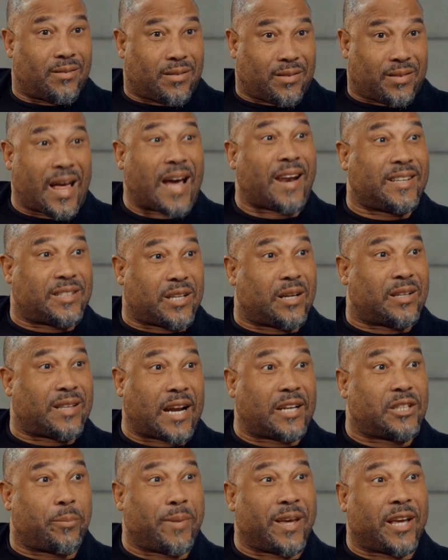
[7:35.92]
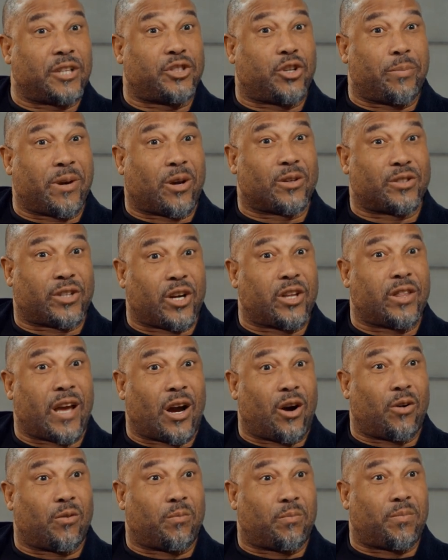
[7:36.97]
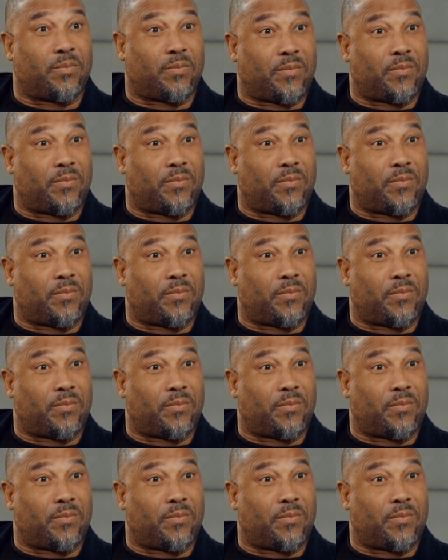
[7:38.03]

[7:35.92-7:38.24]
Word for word: that is a big issue, because they're now